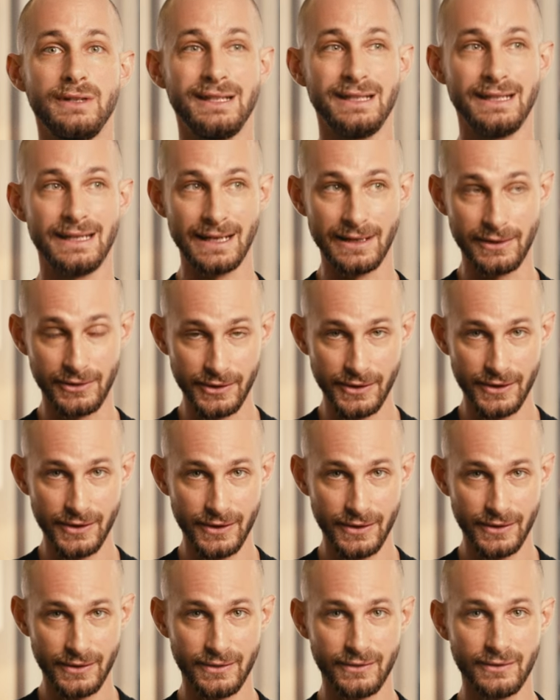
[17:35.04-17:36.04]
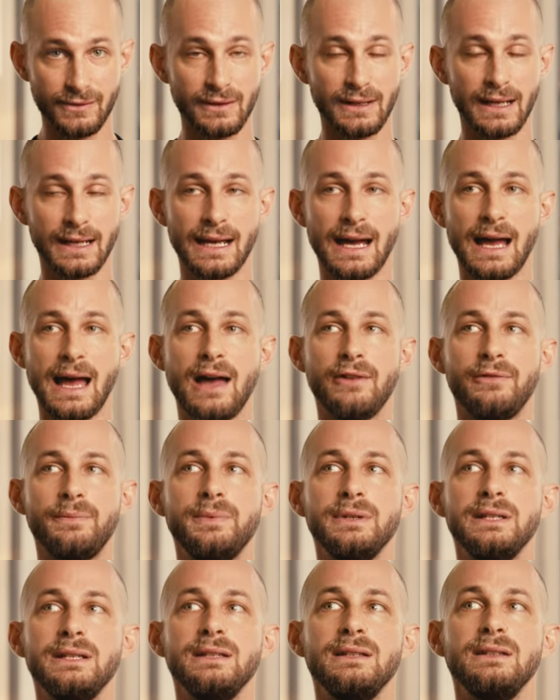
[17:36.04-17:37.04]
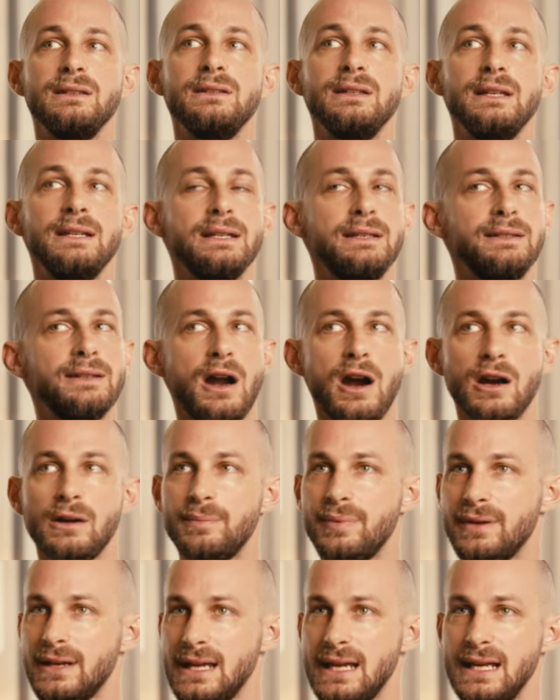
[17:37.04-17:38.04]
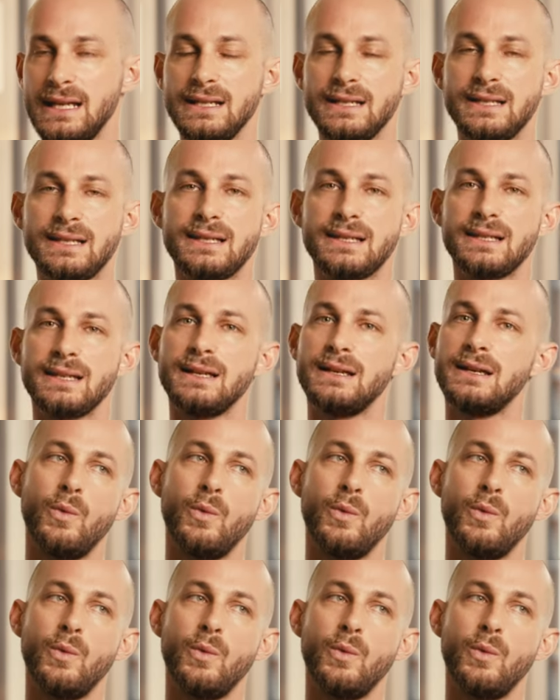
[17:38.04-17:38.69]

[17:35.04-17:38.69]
years. Like, I have been in a dark place